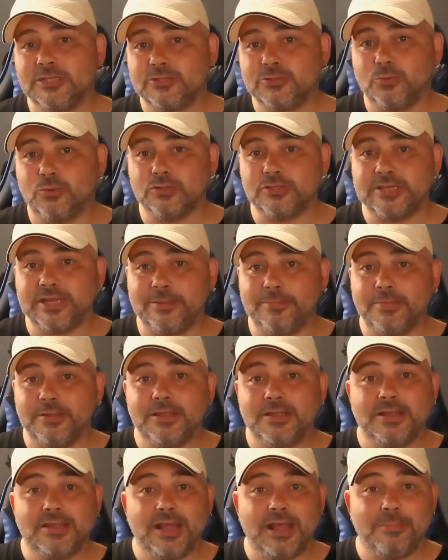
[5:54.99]
towards him
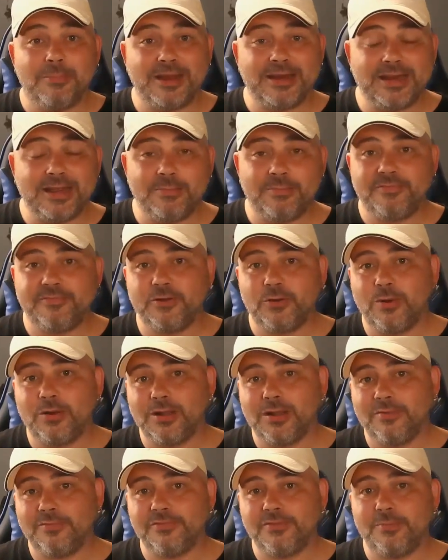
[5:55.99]
and made him feel
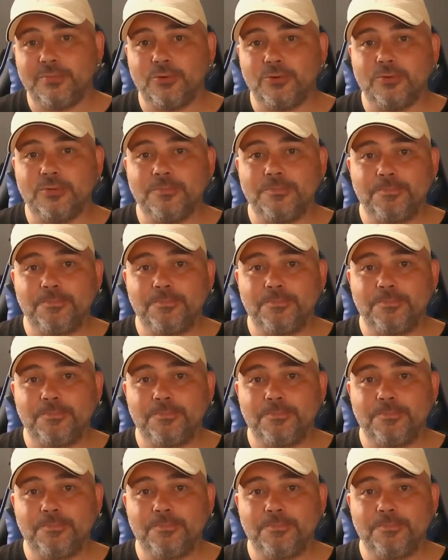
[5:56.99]
uncomfortable.